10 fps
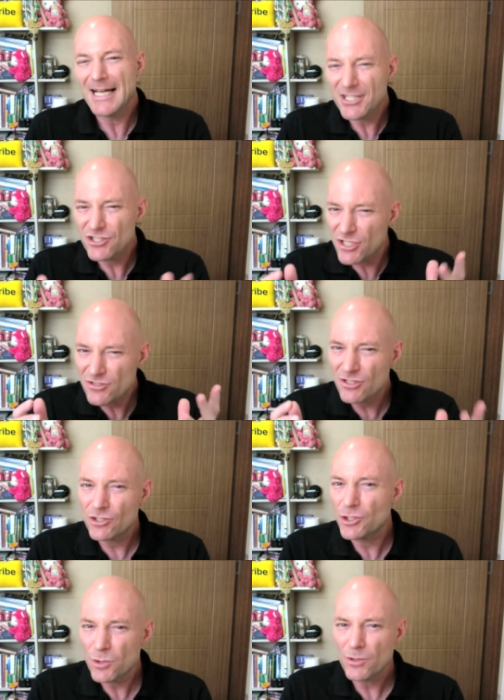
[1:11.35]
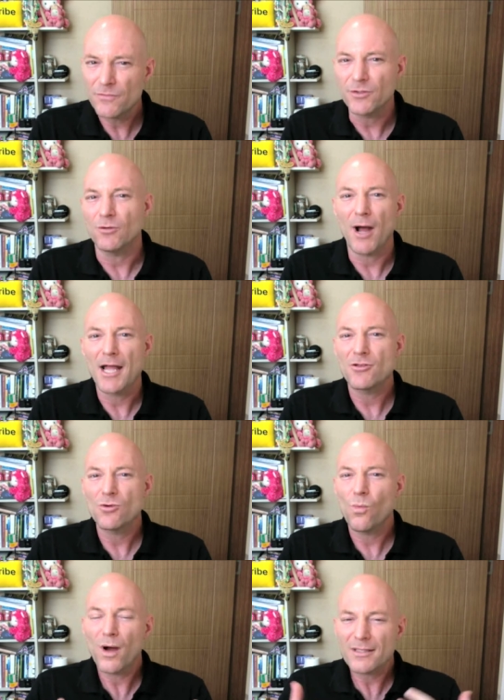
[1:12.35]
it's just the 2 of you, and
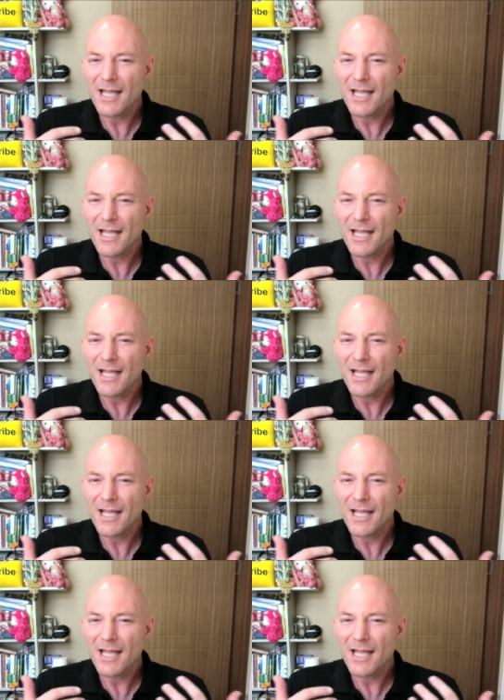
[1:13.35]
you want